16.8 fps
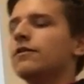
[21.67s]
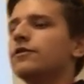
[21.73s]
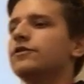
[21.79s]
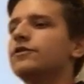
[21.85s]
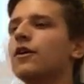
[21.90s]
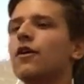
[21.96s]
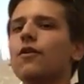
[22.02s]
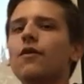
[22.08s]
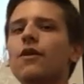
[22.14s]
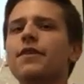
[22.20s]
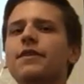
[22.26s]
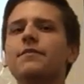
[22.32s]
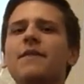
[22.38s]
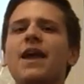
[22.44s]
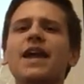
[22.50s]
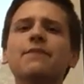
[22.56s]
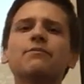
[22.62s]
So
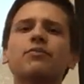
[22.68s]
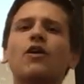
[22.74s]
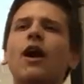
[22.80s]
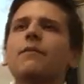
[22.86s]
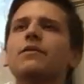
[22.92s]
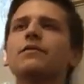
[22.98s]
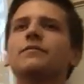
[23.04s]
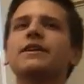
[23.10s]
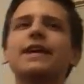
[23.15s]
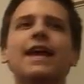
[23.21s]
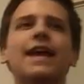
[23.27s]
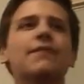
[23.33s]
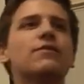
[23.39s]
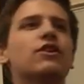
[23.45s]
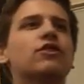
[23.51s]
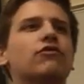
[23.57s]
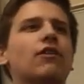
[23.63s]
the main problem we
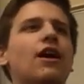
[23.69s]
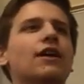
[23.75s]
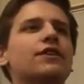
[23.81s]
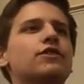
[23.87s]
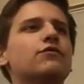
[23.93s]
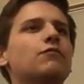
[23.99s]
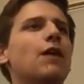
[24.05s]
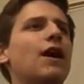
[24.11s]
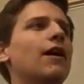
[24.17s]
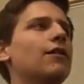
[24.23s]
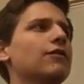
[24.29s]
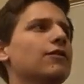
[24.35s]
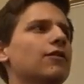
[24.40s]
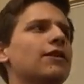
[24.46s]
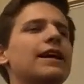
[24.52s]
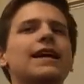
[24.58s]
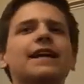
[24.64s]
came across while
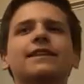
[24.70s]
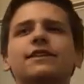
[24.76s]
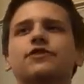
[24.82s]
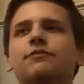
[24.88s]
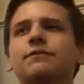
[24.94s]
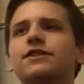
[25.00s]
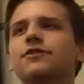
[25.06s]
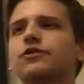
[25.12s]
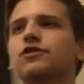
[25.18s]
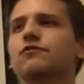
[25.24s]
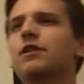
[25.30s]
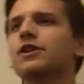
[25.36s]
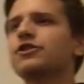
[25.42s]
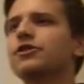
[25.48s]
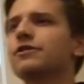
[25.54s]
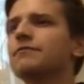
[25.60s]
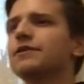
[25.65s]
looking at this research
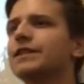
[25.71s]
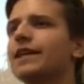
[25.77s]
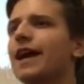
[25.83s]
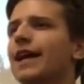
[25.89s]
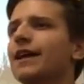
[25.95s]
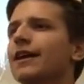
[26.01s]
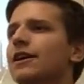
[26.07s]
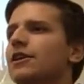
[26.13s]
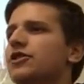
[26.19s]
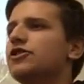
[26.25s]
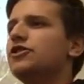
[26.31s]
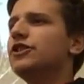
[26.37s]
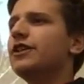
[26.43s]
question was that